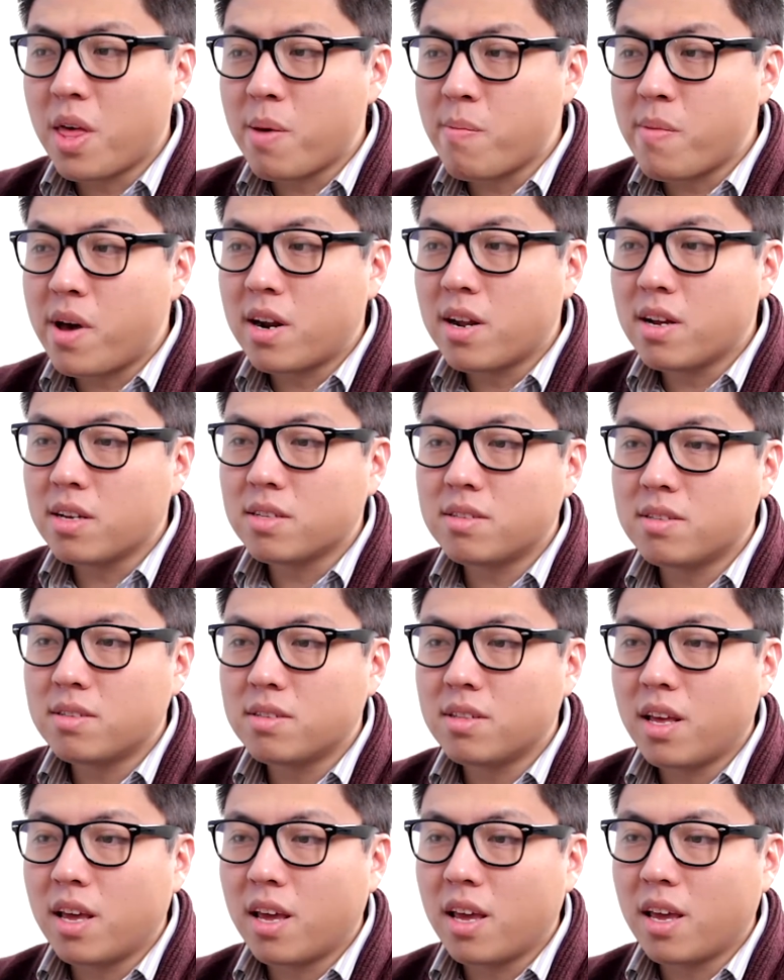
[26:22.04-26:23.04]
they met us,
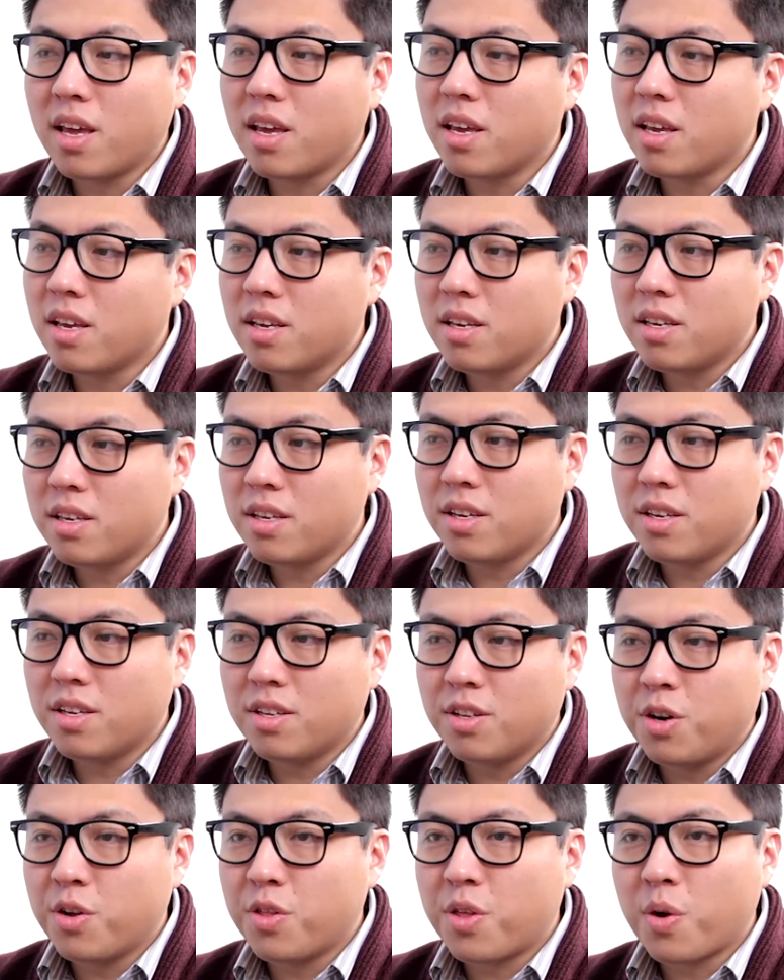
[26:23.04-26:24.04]
they
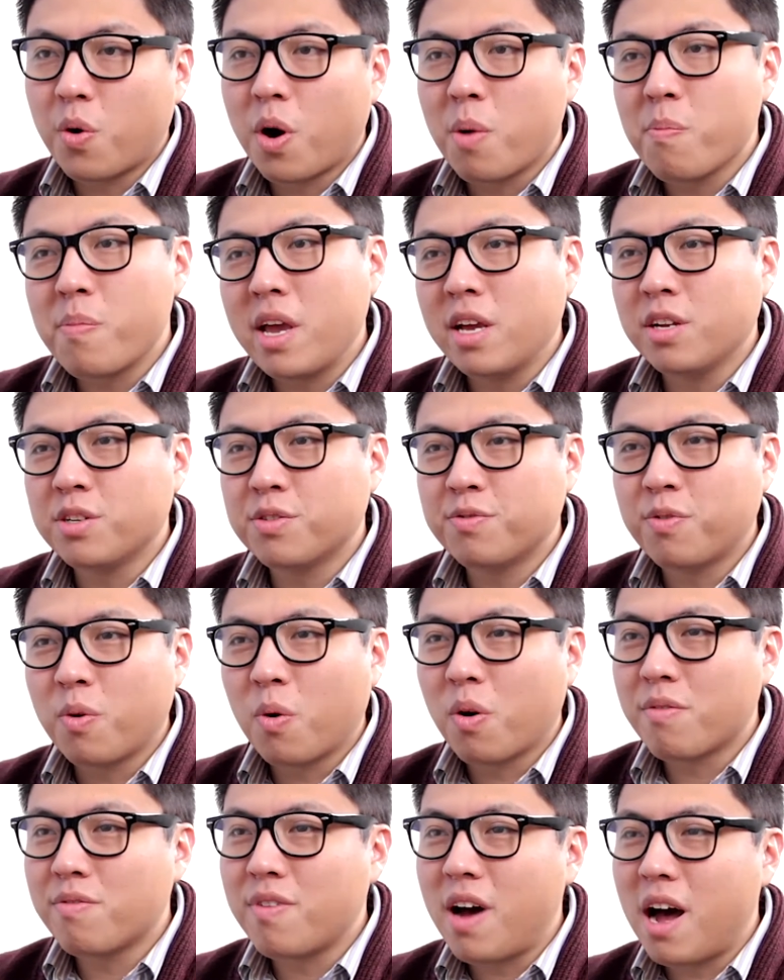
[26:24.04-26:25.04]
were on page
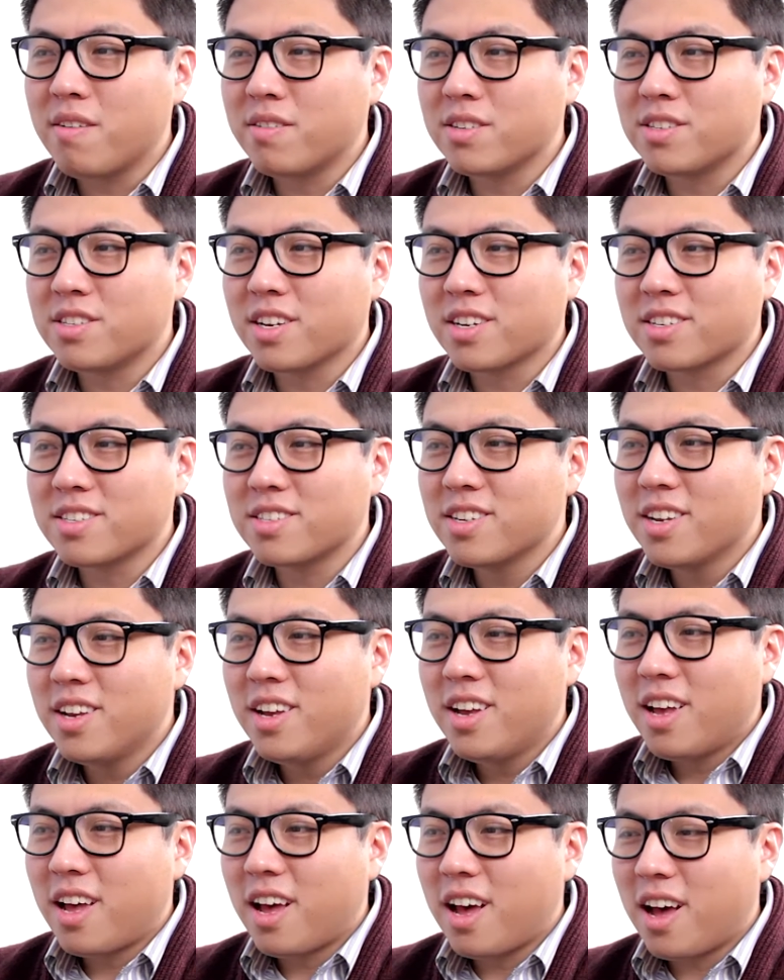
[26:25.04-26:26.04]
4, 5, or 6
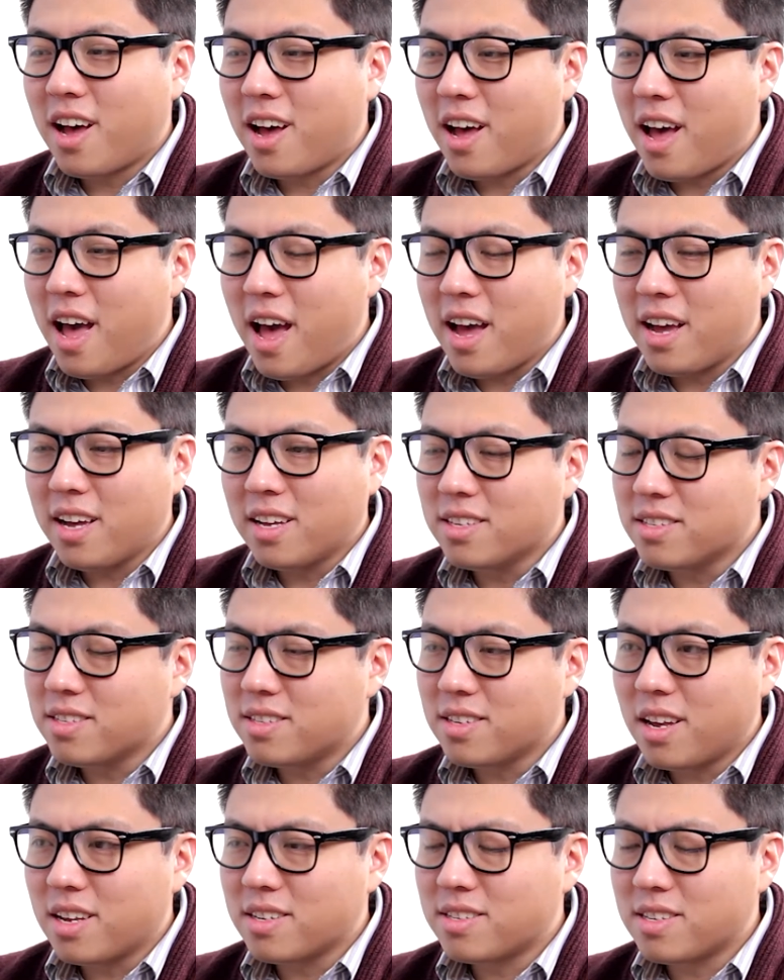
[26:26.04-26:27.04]

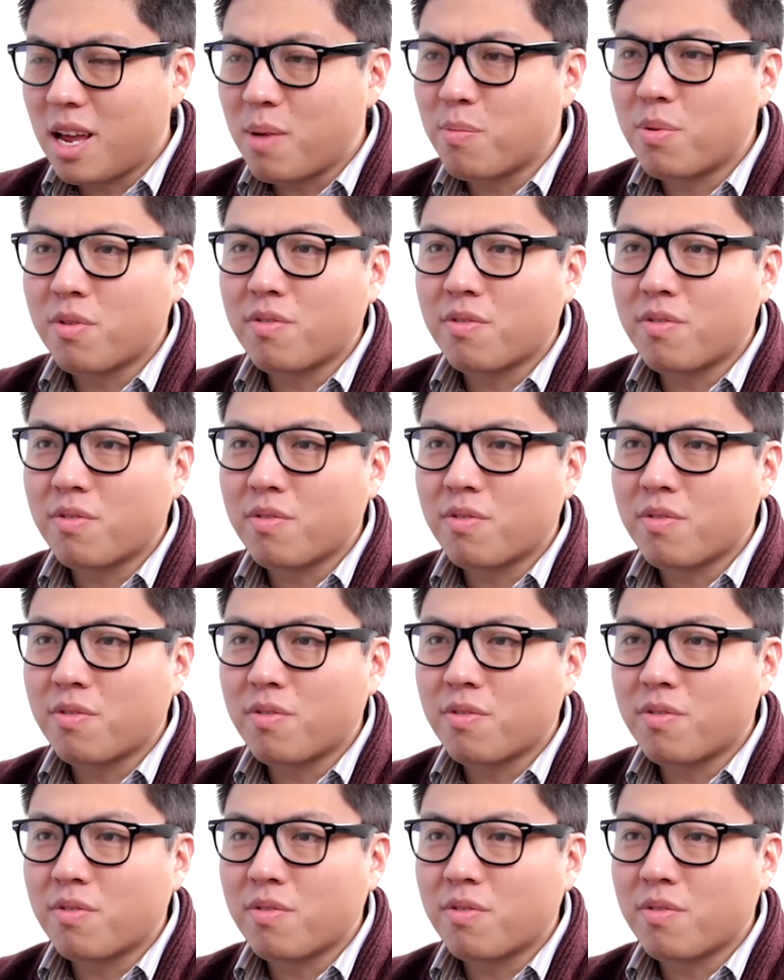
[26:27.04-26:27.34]
as a sand